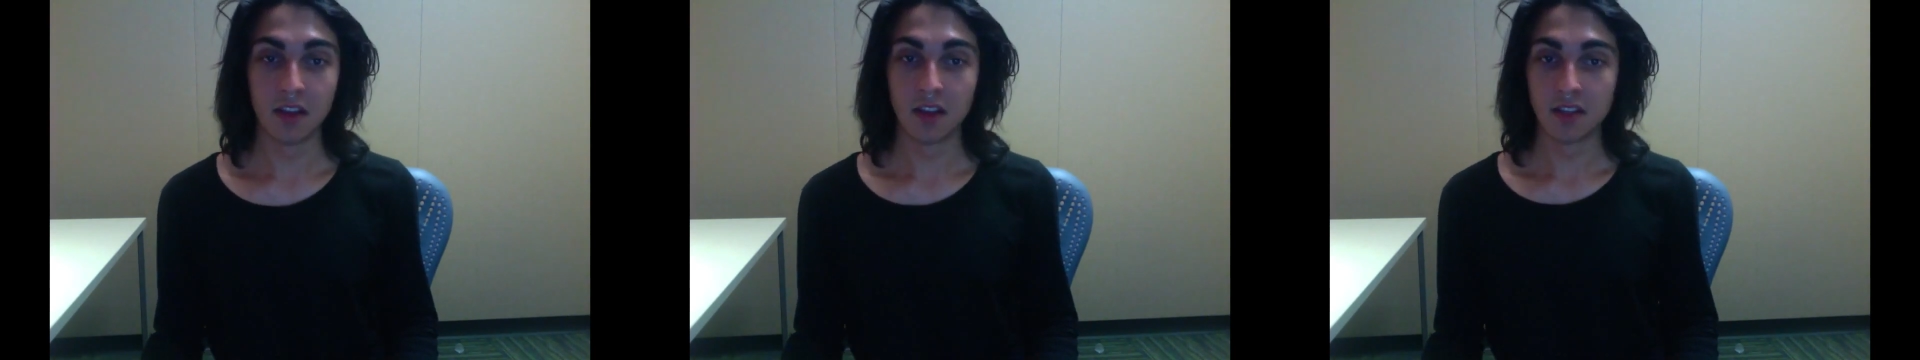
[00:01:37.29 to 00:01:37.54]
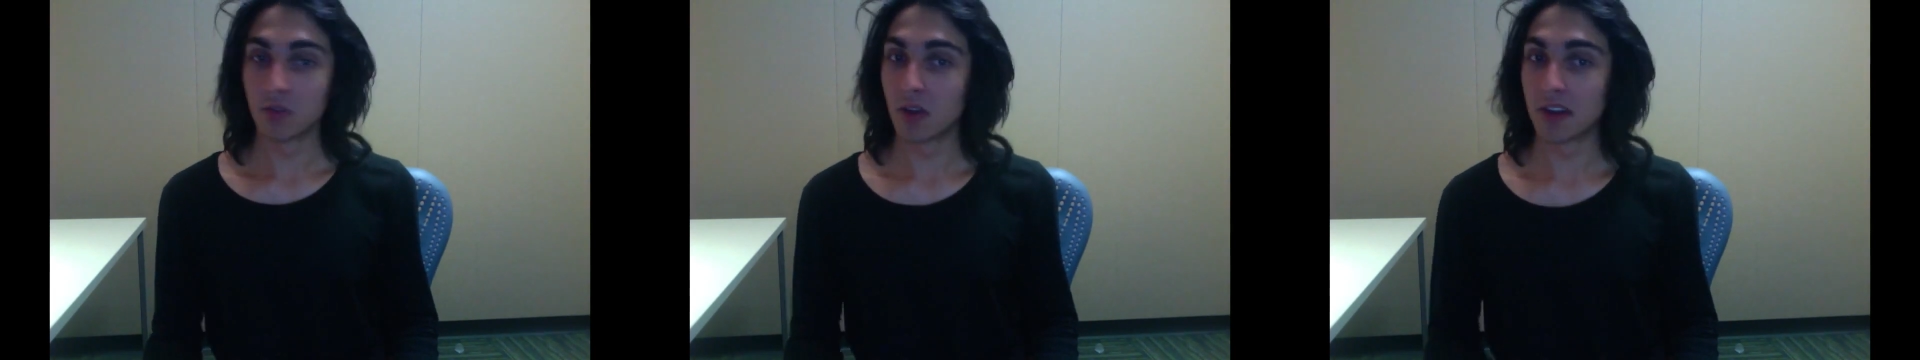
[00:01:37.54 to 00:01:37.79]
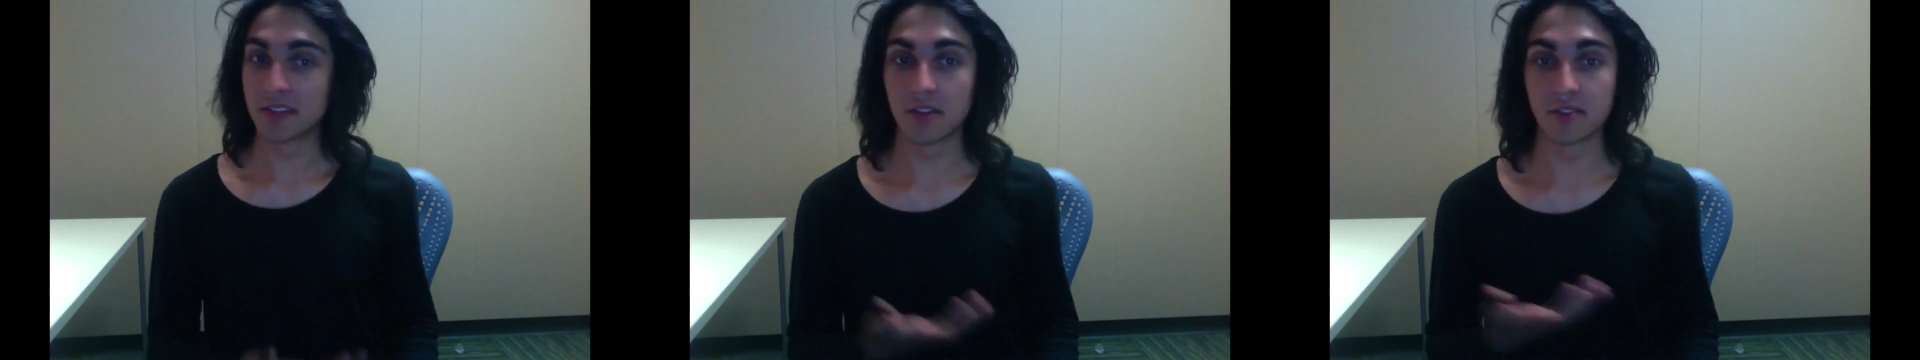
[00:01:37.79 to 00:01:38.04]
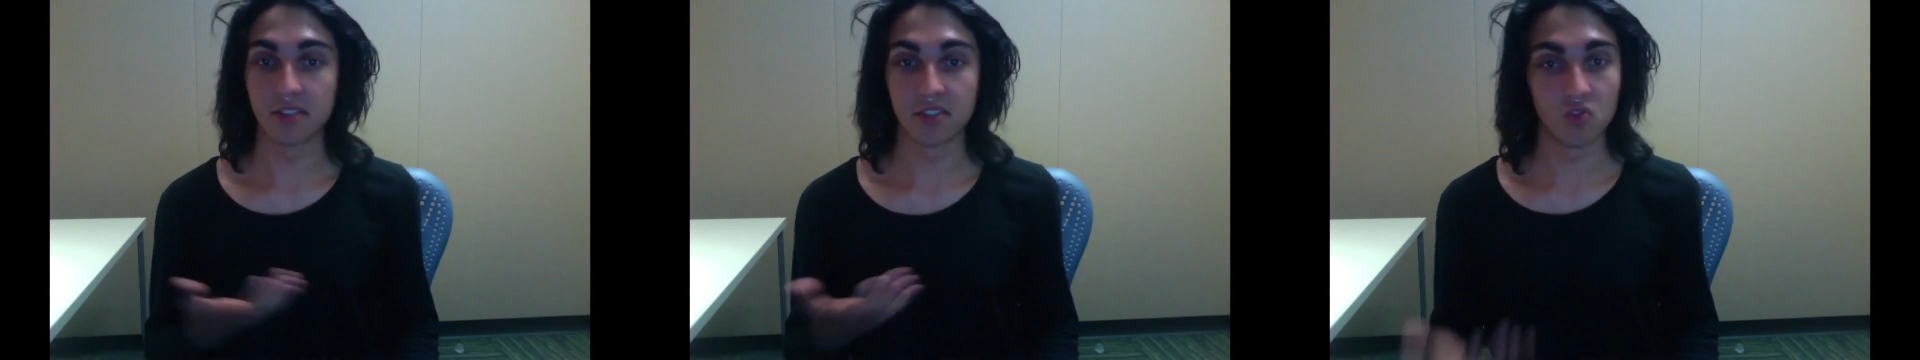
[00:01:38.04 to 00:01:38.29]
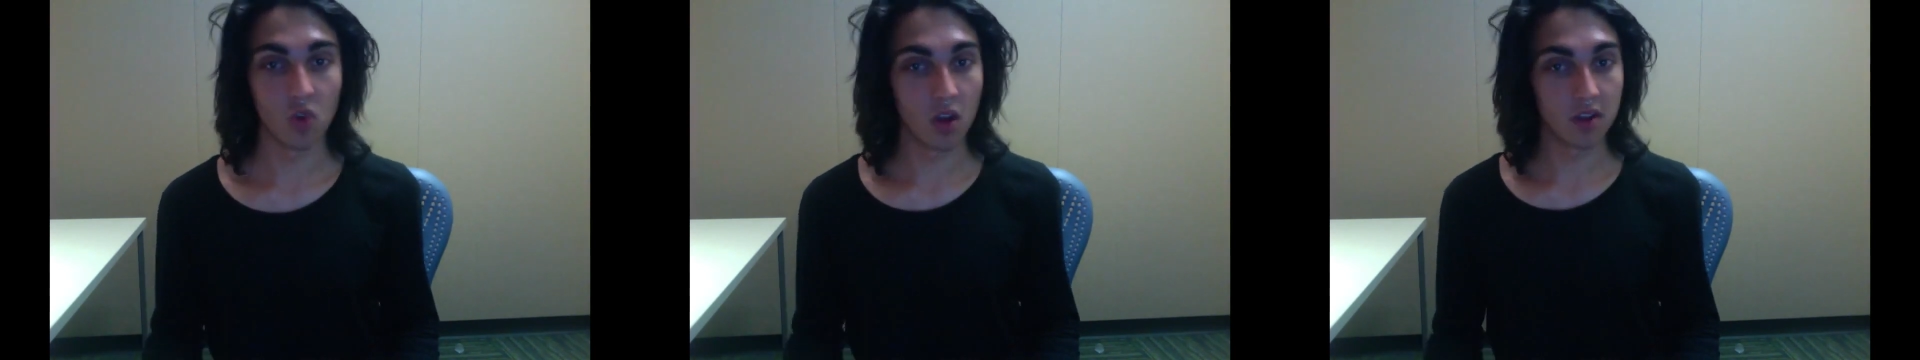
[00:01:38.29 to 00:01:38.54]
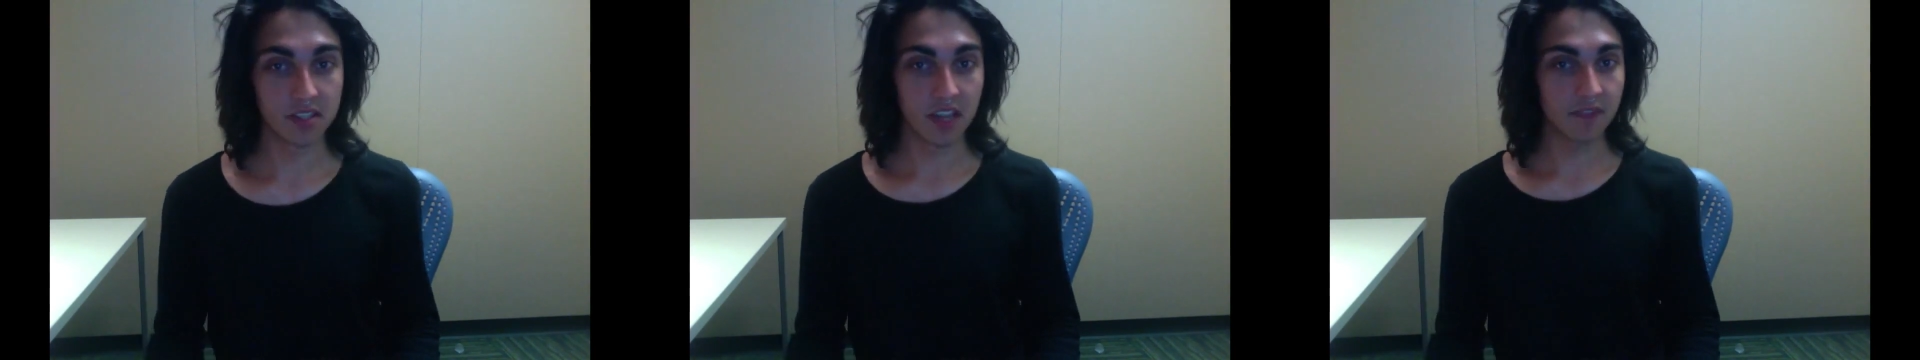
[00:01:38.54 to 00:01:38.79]
so long as there is a strong
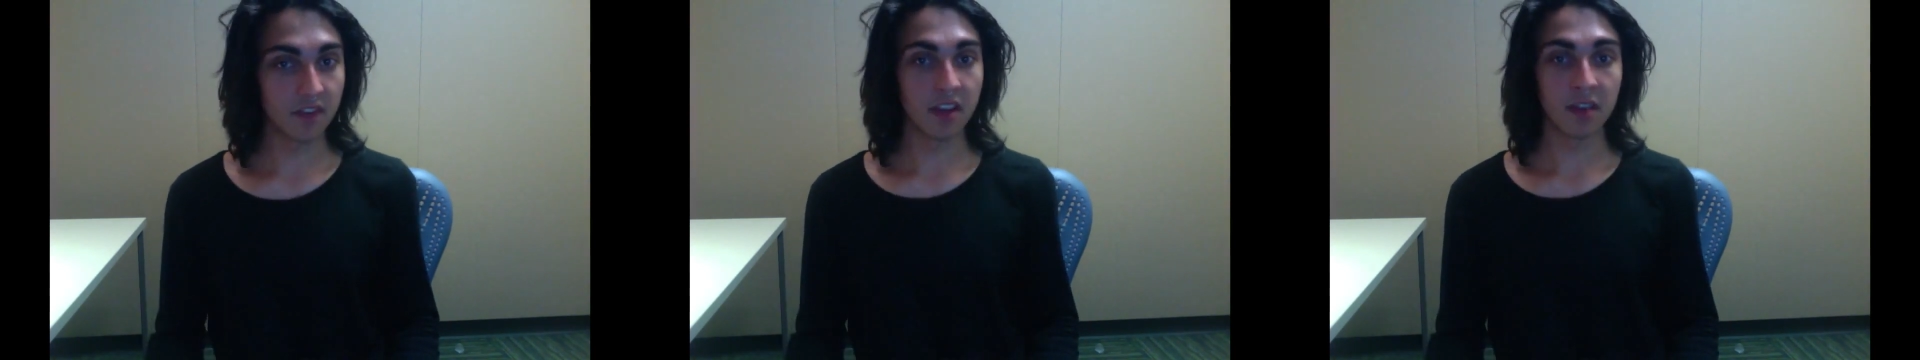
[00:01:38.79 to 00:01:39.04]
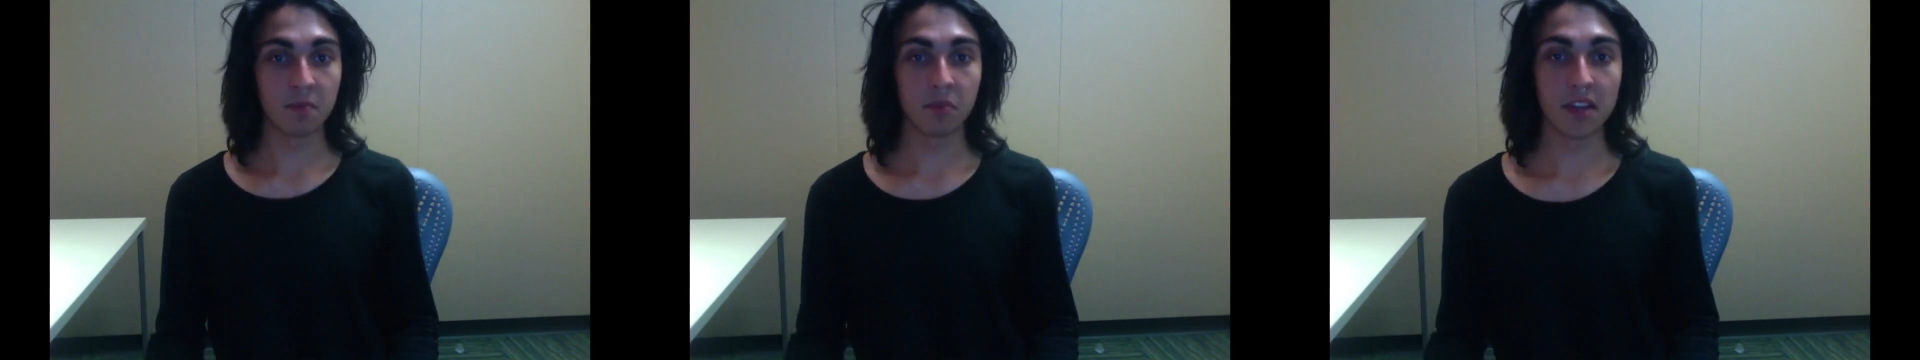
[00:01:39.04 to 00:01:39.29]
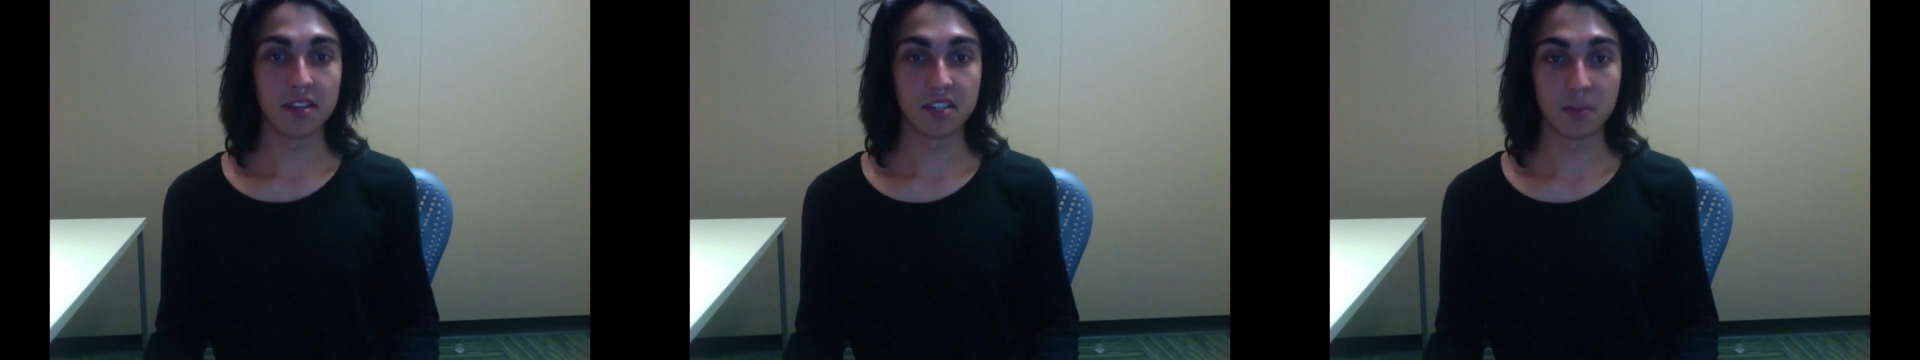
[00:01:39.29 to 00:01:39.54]
safety net in place to